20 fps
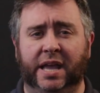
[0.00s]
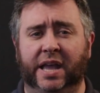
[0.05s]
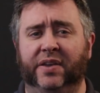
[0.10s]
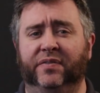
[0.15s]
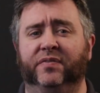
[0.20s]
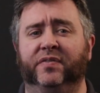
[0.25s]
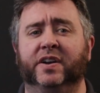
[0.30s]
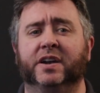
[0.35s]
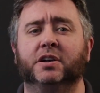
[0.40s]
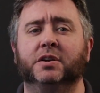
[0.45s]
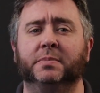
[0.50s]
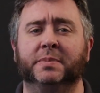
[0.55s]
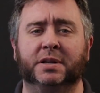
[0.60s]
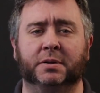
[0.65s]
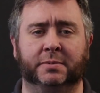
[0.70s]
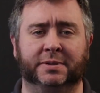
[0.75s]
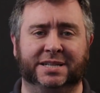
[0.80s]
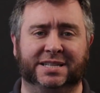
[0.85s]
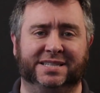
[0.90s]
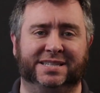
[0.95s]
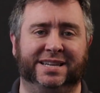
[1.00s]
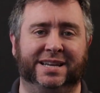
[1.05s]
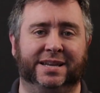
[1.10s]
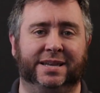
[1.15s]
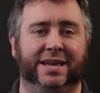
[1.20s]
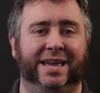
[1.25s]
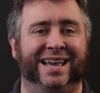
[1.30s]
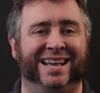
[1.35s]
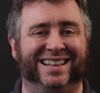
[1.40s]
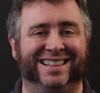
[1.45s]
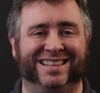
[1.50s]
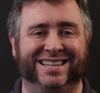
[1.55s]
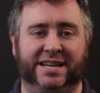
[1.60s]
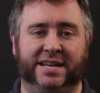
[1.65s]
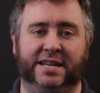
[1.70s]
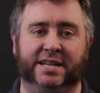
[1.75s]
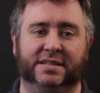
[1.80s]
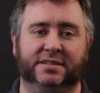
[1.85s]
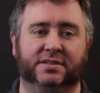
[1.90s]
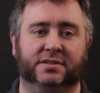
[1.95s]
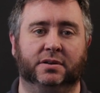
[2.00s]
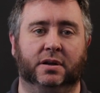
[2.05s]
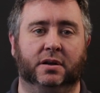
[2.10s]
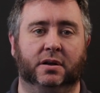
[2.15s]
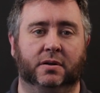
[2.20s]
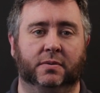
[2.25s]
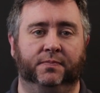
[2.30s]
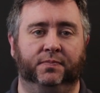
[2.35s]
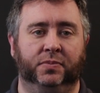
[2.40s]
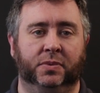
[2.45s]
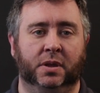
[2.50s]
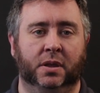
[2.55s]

a very minimalistic and clean install.